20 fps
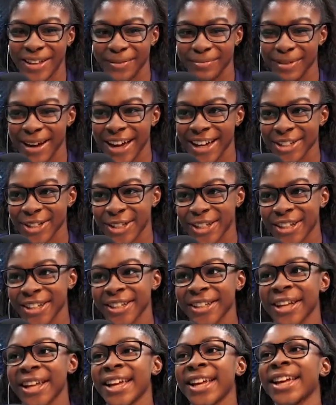their passion.
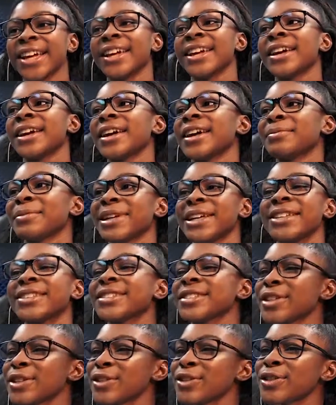Yeah.
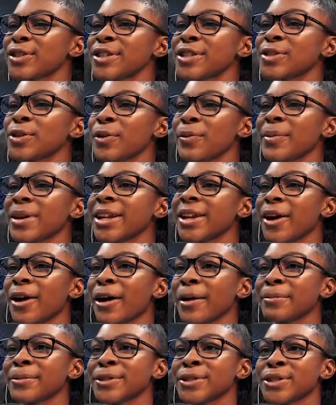Because there's just so many
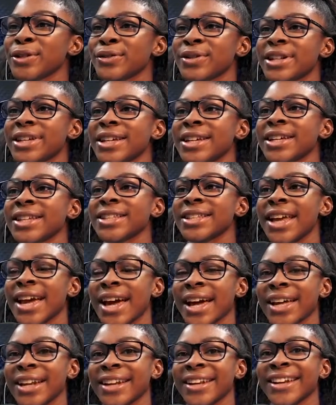opportunities,
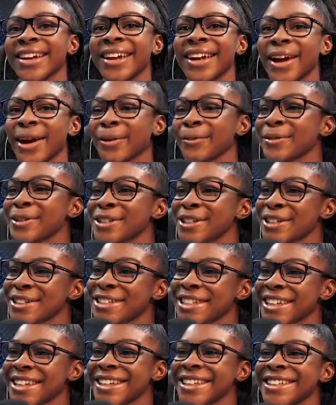and I wish
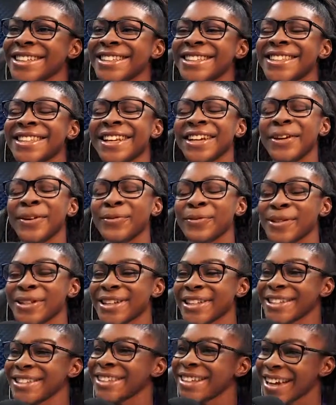teens
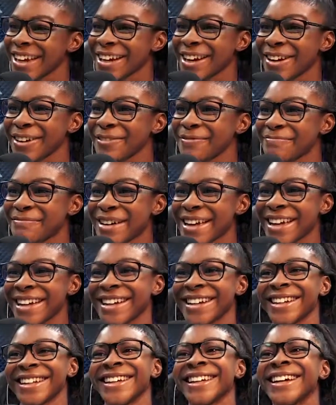would just get out of bed